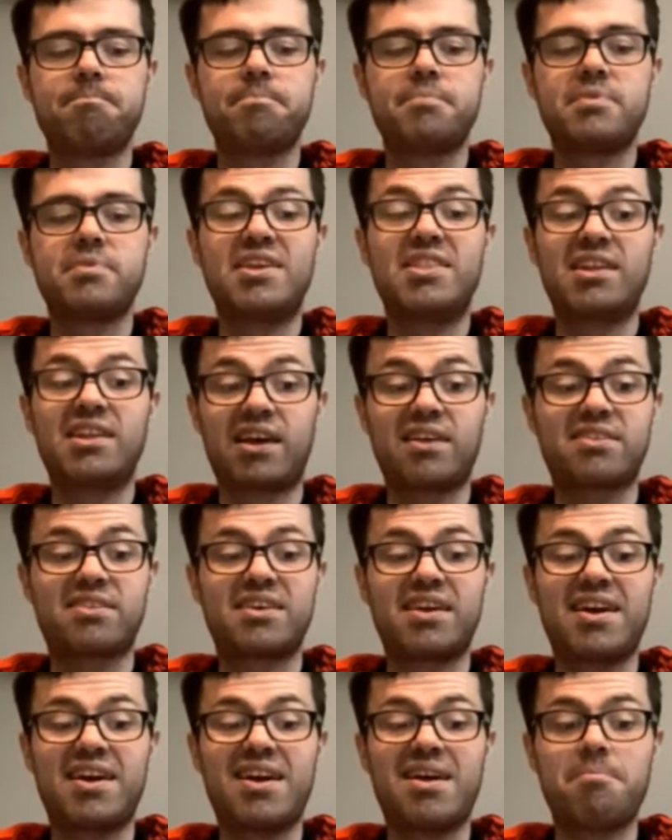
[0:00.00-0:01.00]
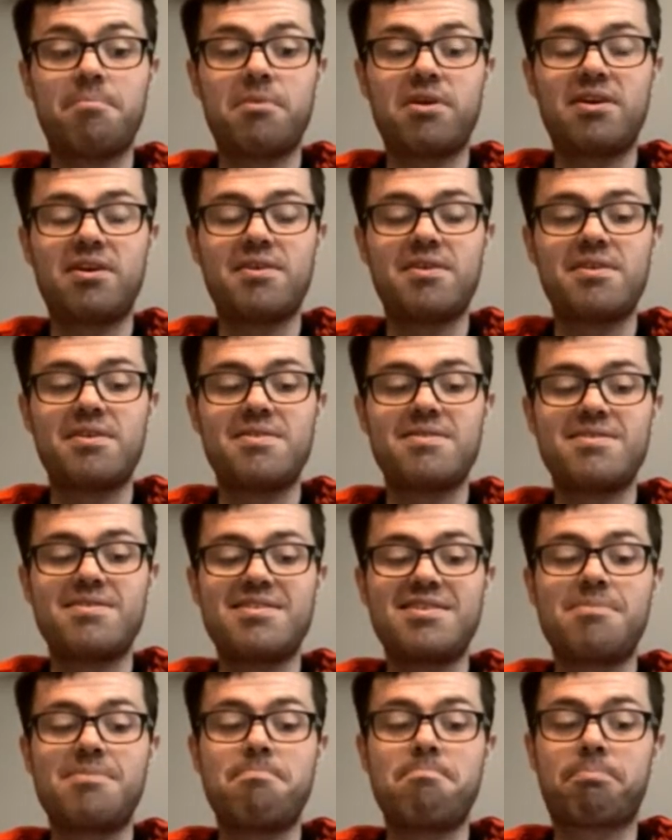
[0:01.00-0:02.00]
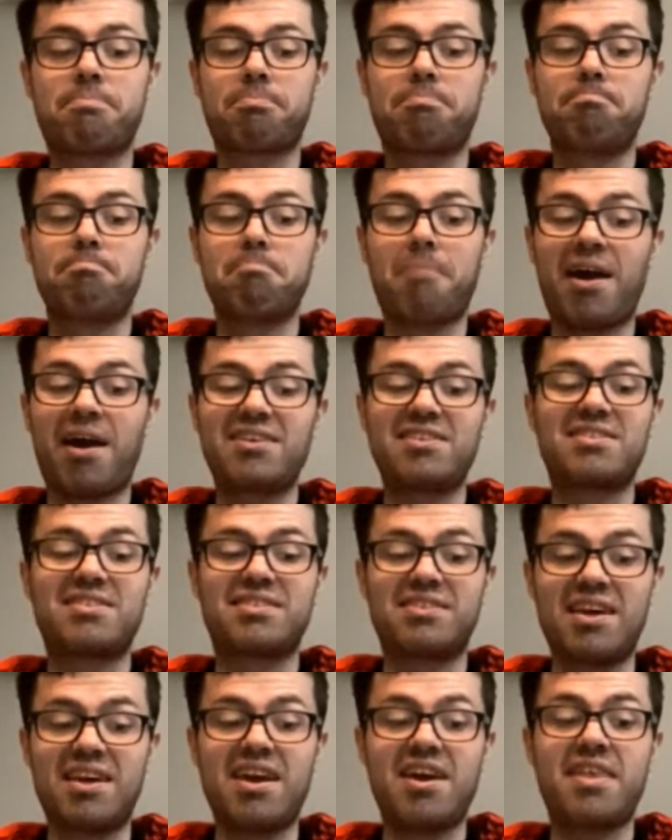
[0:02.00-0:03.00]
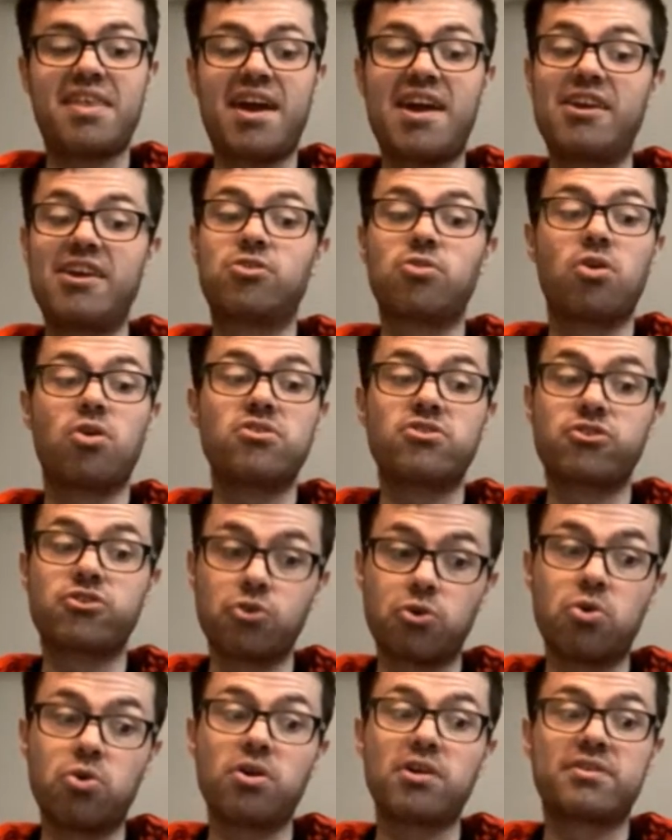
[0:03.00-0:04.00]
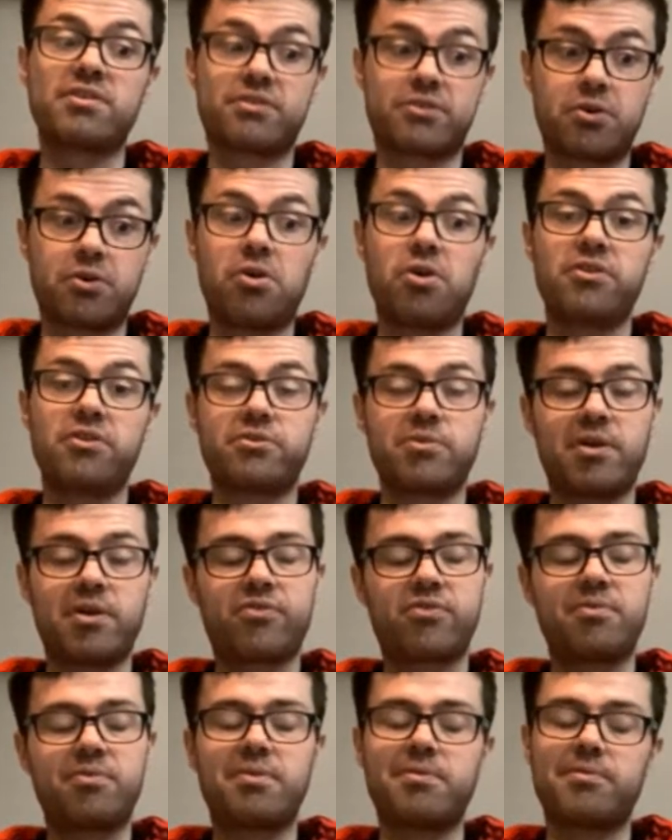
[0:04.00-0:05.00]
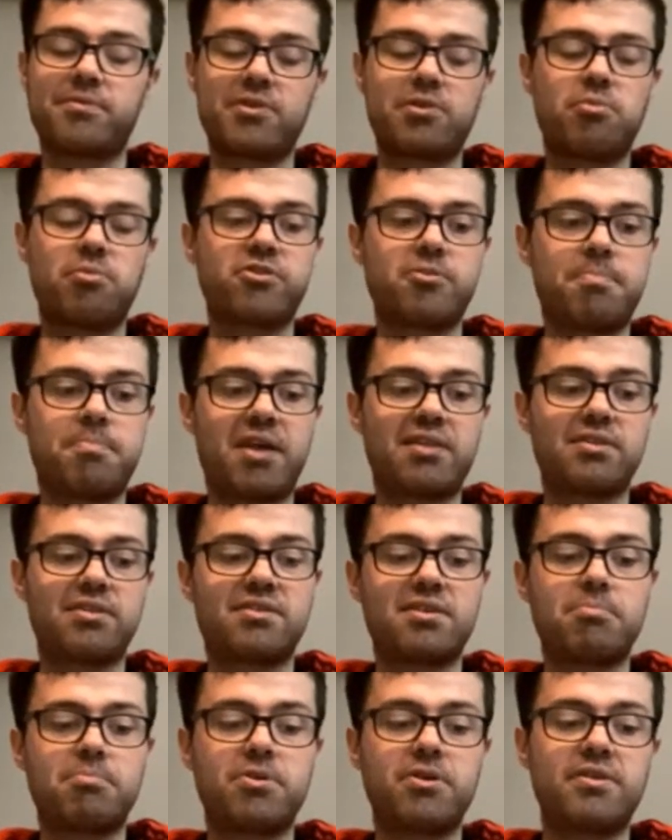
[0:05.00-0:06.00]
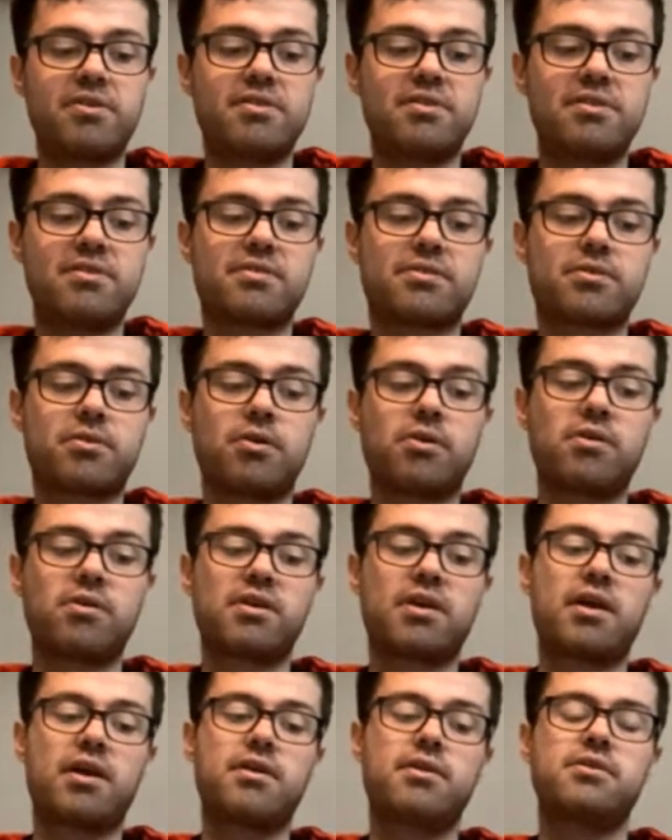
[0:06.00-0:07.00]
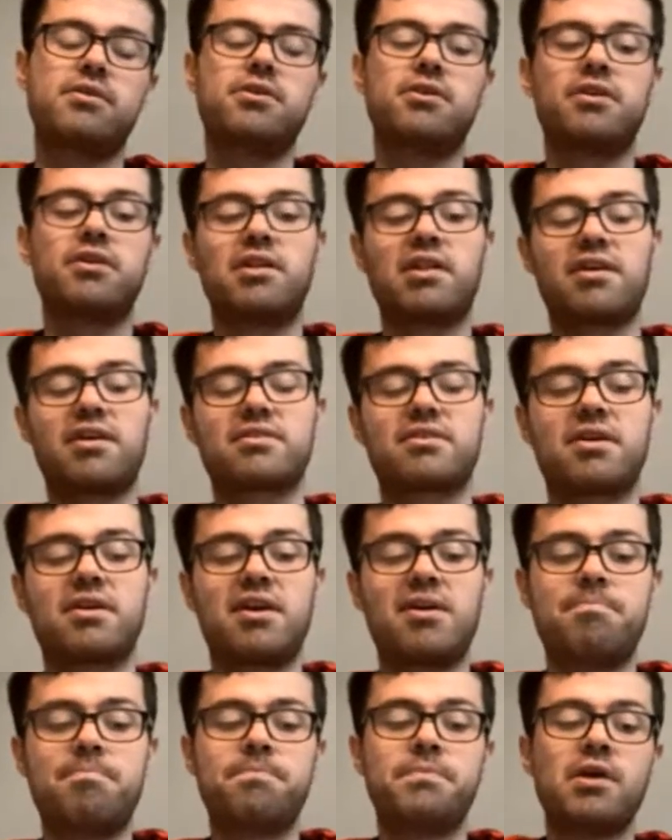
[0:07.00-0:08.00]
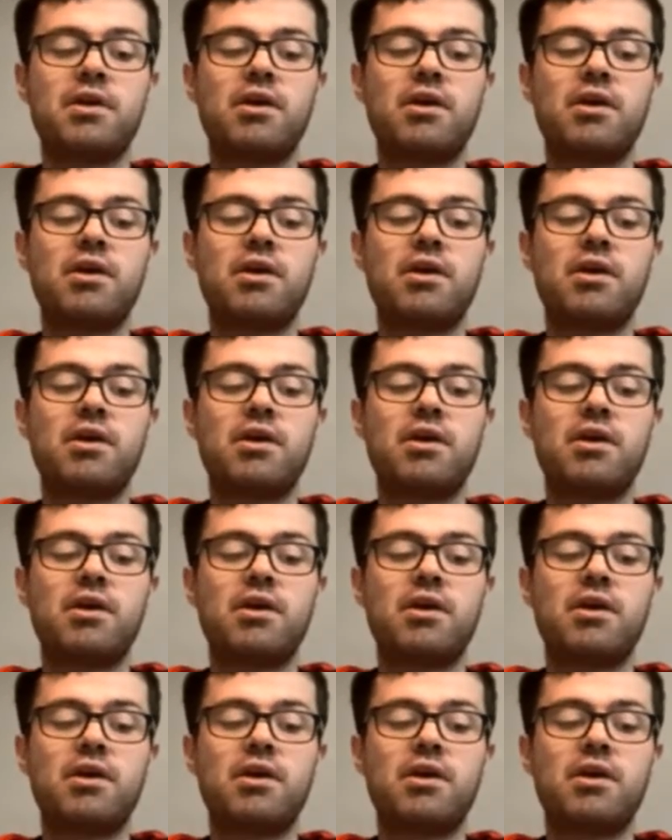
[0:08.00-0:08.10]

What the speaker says: the last game. He might stay there. He got his goal. He scored as well. It was a penalty, but he did score. In the last game.